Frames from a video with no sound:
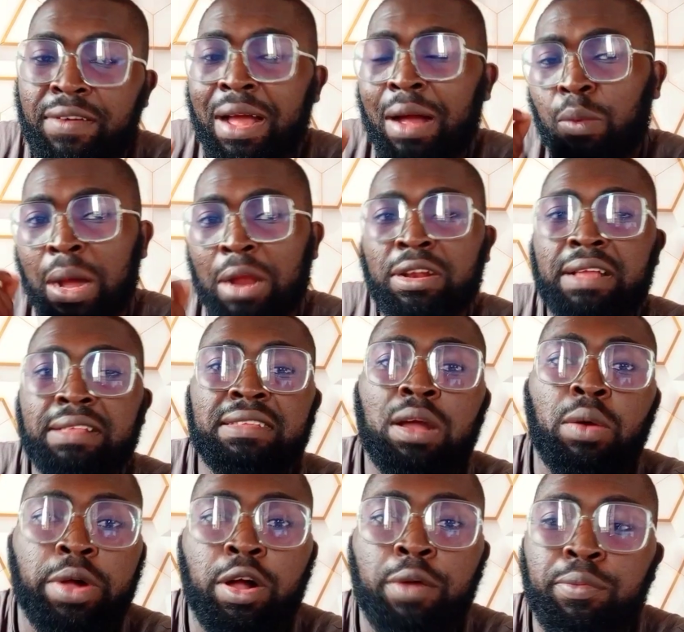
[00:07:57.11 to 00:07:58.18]
And another thing that
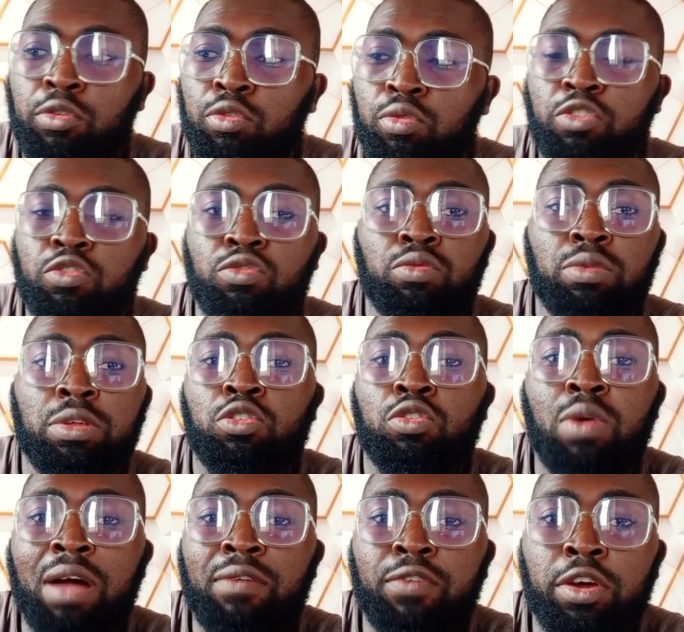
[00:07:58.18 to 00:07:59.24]
will help you do is to,
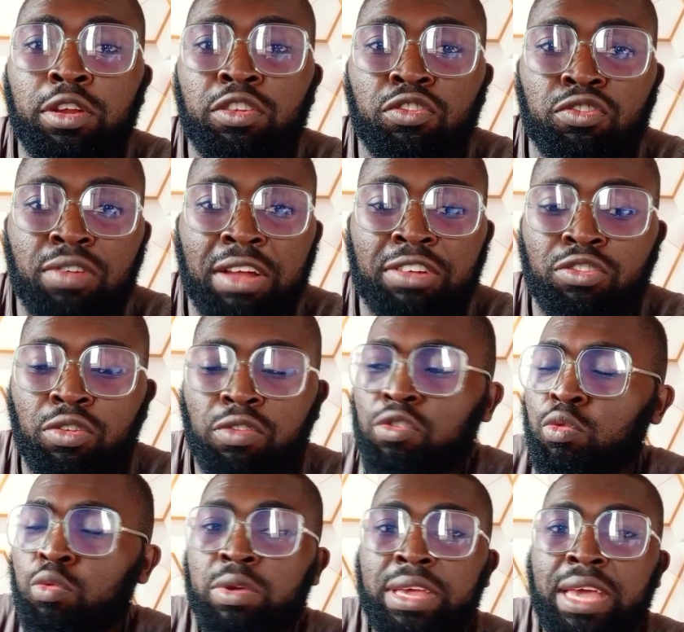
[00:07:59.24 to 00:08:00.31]
avoid distractions.
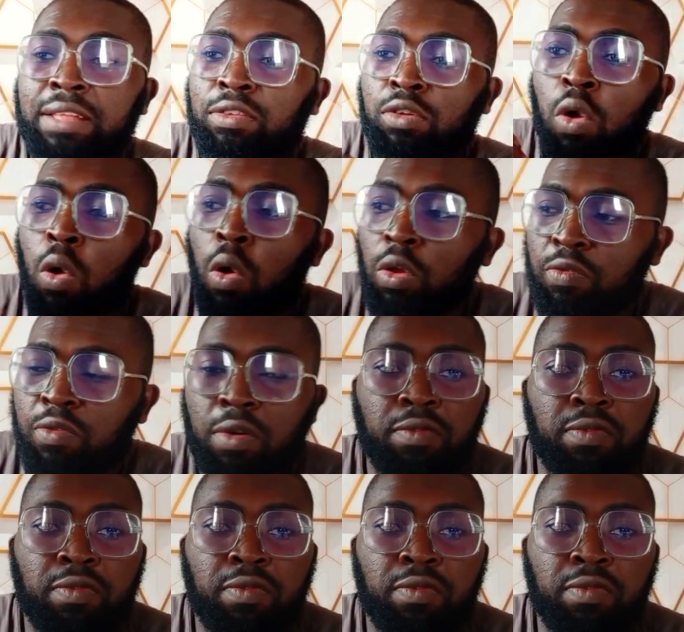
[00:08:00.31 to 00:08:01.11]
You won't get calls from